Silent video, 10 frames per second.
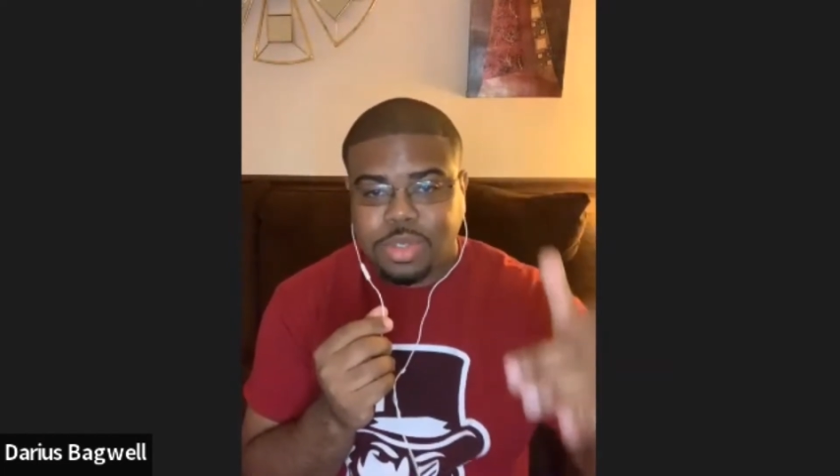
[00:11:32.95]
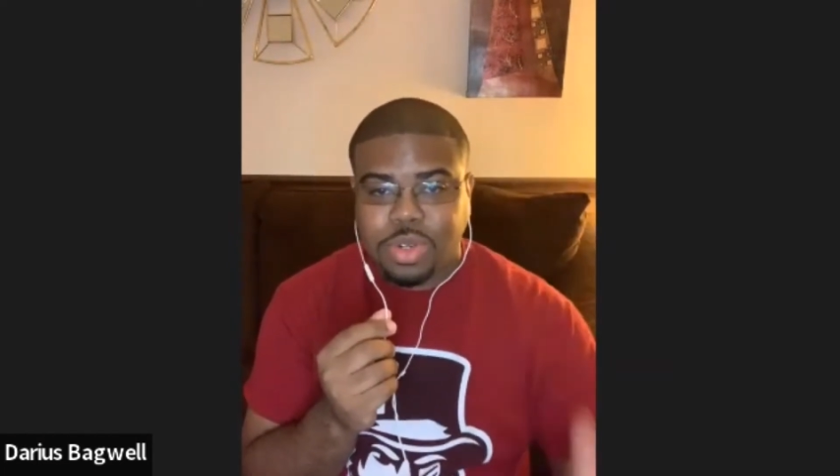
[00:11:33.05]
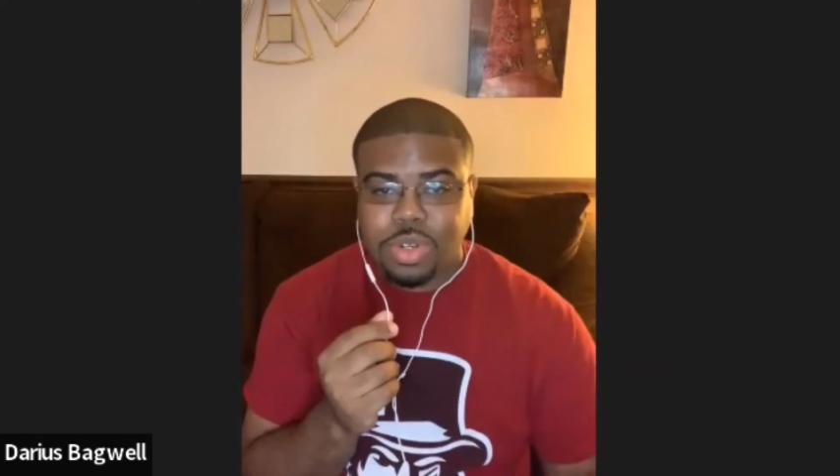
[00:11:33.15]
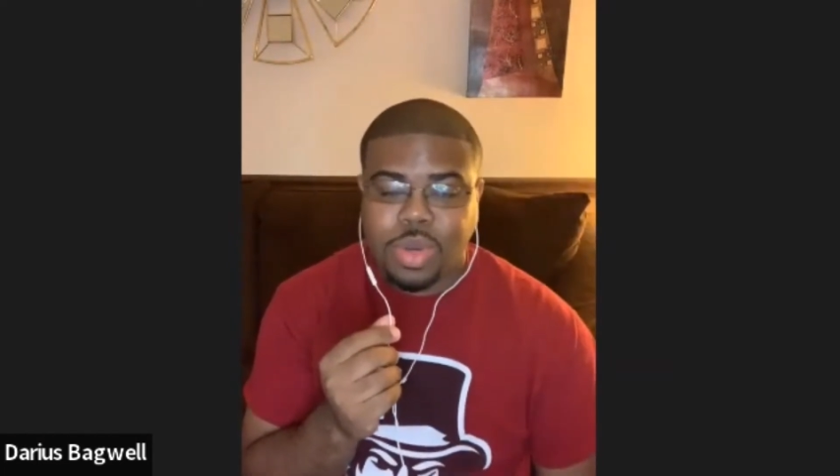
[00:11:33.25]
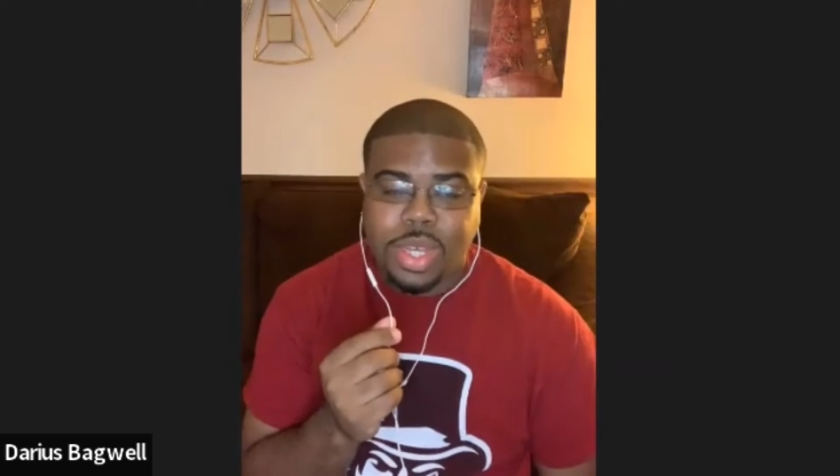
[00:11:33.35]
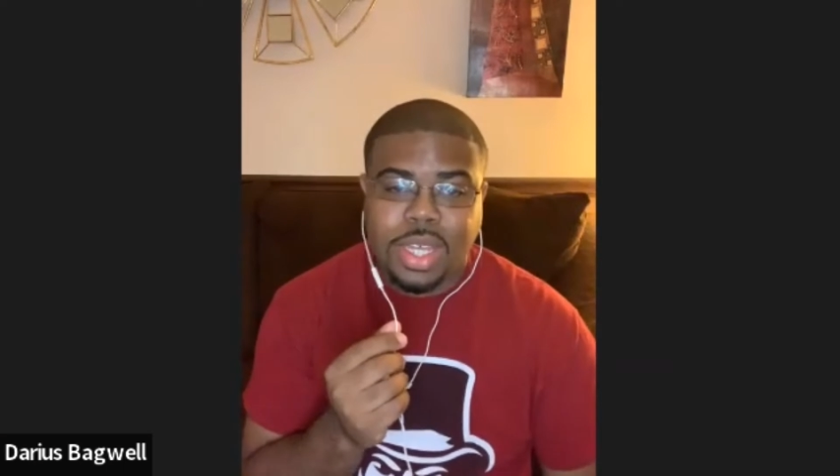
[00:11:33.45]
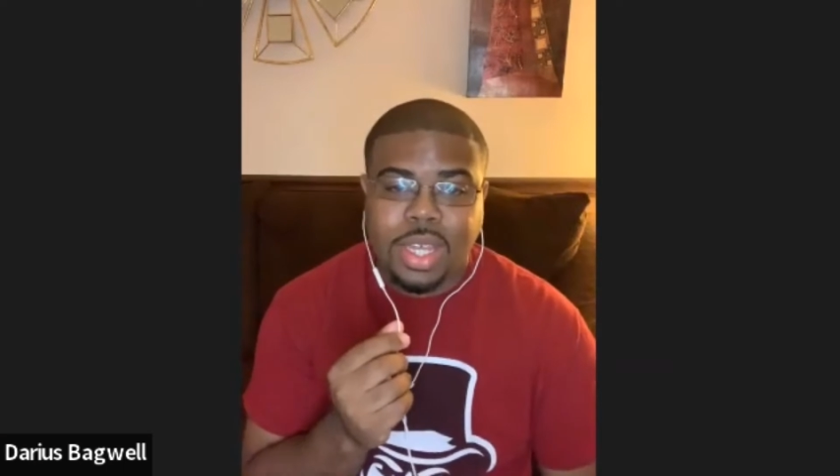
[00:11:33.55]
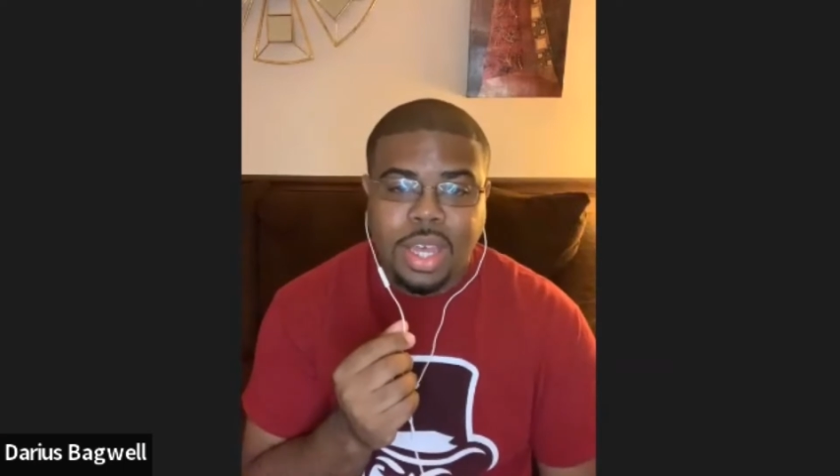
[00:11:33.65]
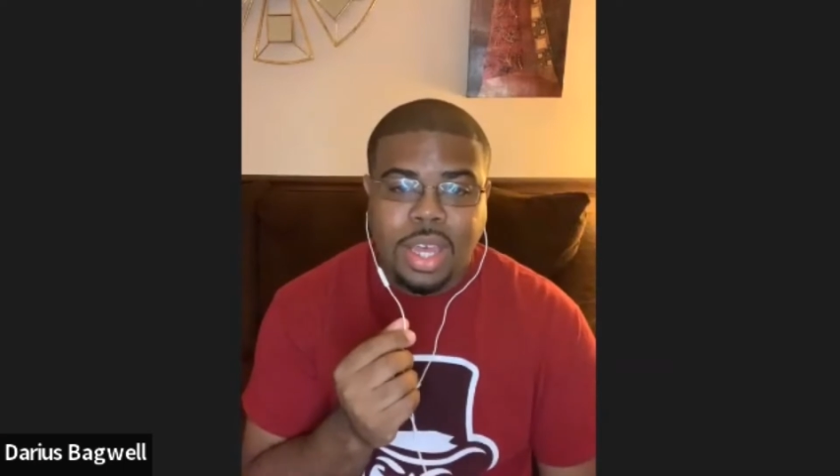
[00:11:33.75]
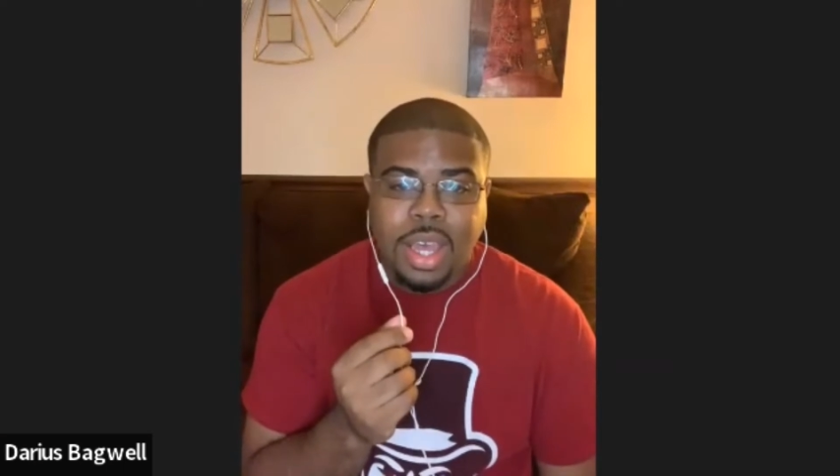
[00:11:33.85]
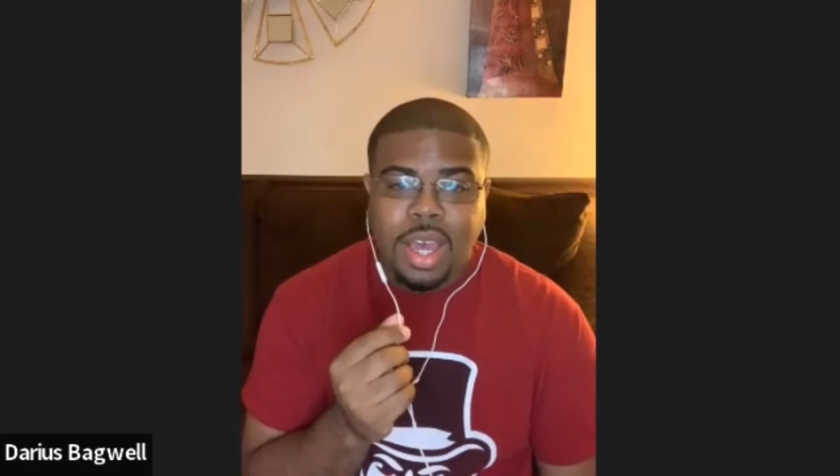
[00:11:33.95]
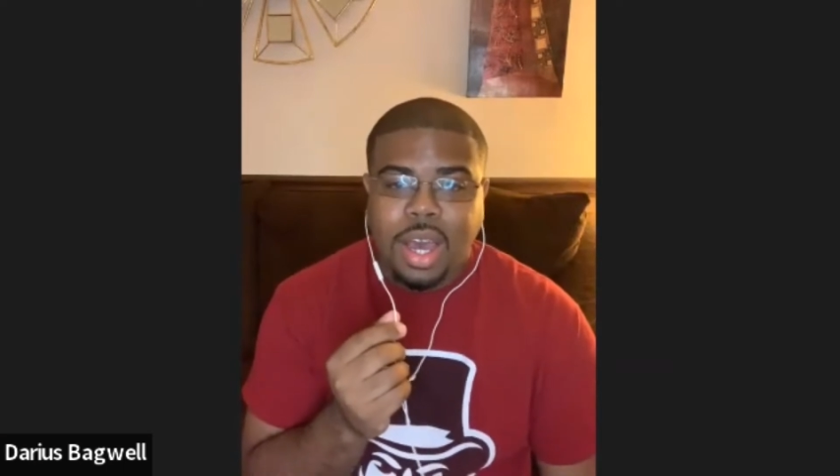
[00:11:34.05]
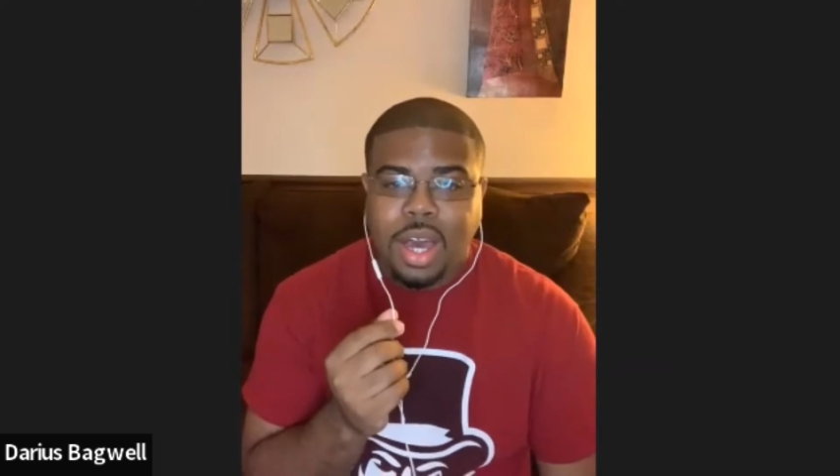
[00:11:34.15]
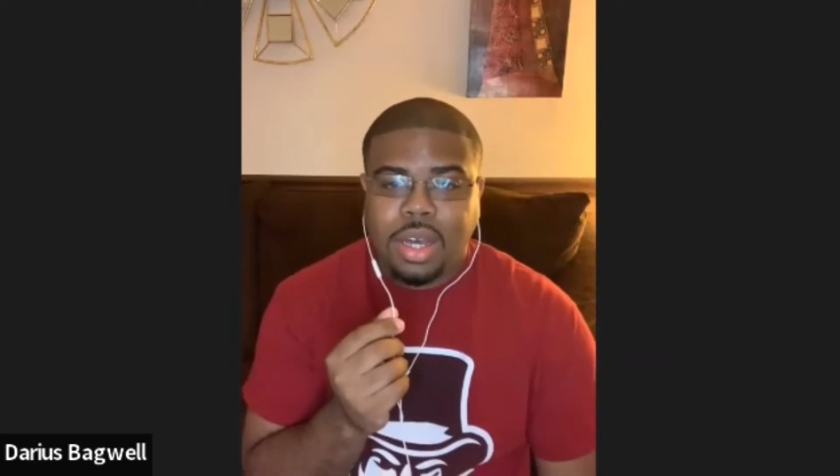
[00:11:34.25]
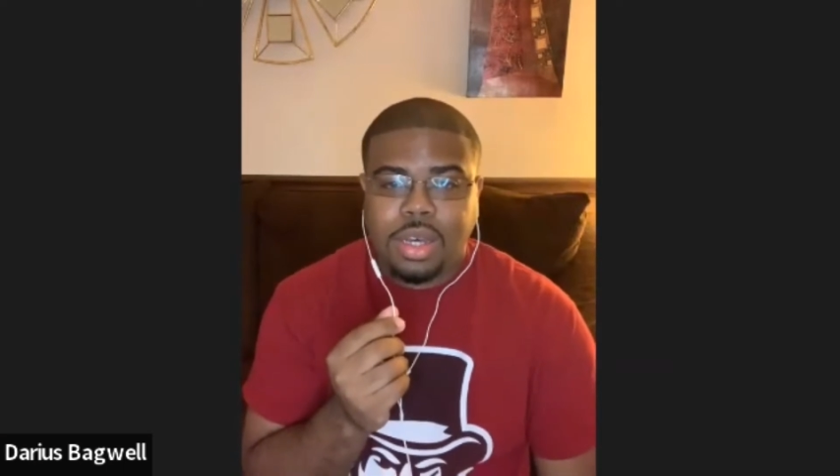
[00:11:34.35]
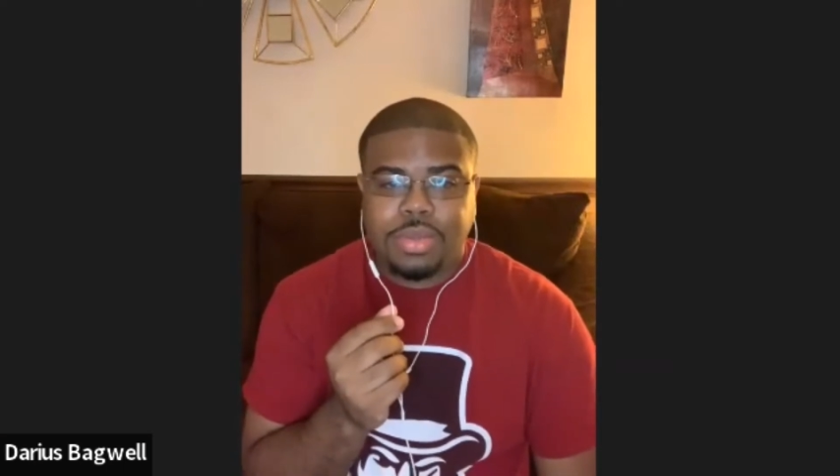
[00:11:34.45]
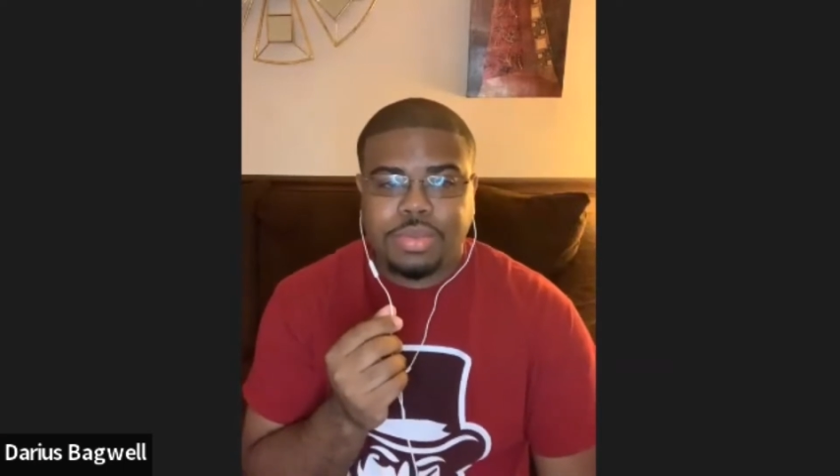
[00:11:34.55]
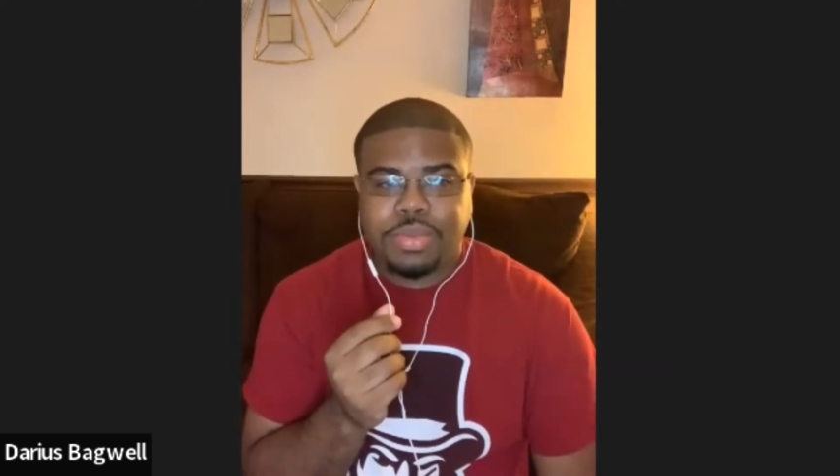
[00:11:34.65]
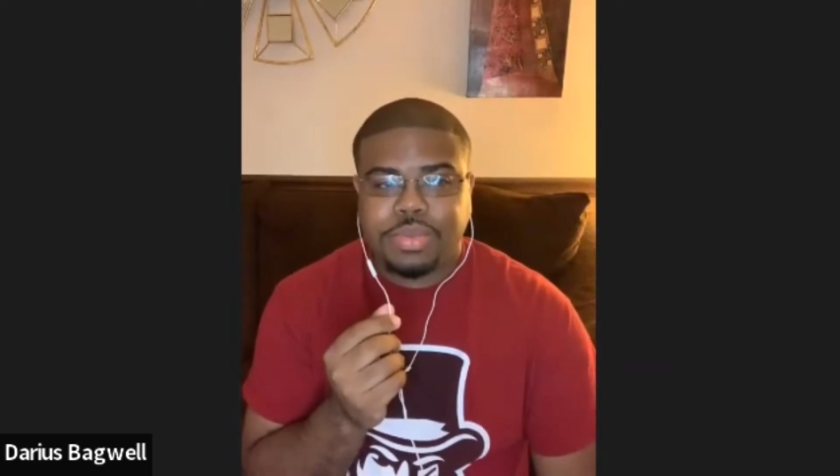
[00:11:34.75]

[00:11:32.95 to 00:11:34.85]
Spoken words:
real quick. Um,